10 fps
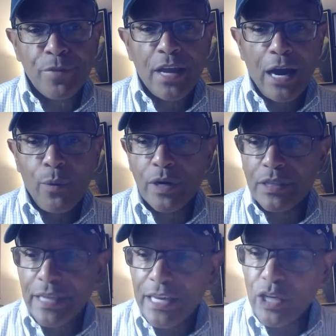I want to
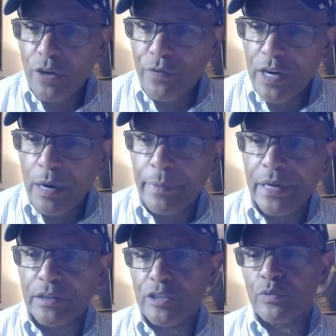thank y'all for coming
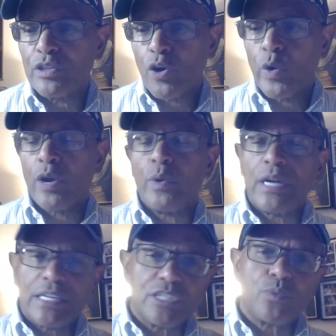out. This was a quick one.
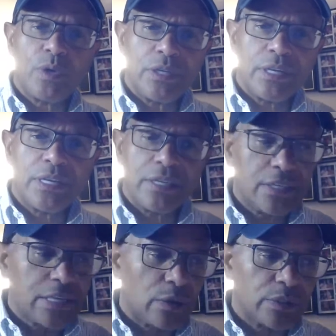I just wanted to get
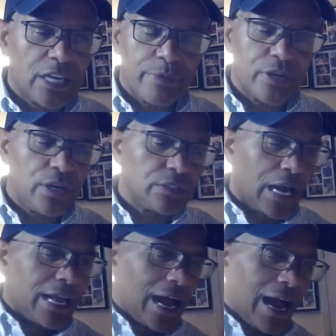this out there because
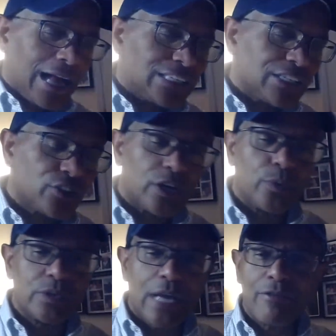I just thought it
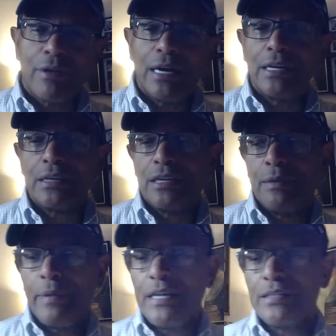was ironic and
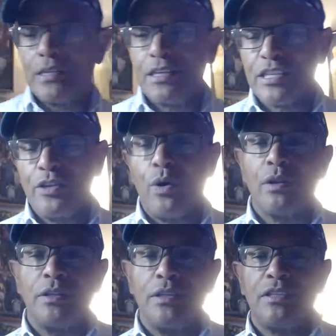amazing to see
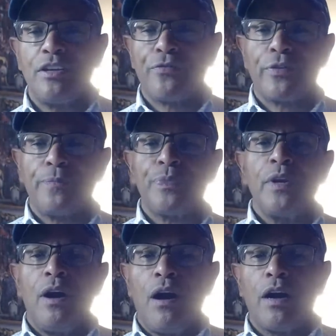all of these different
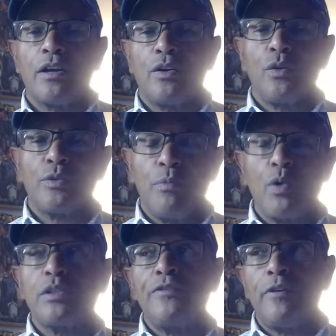articles,
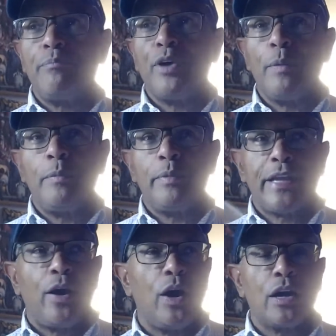mostly from Berman, but
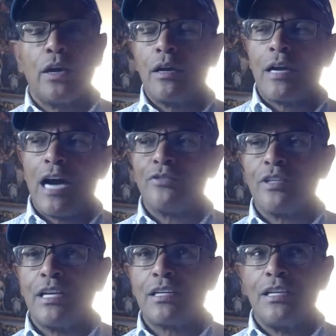they all
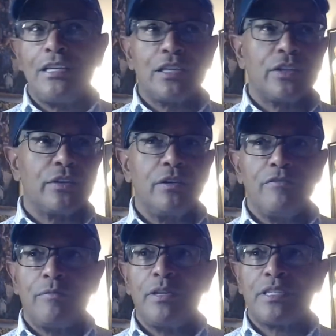contradicting each other
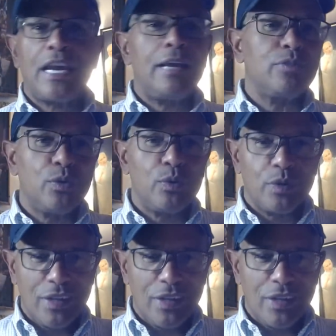from the same dude.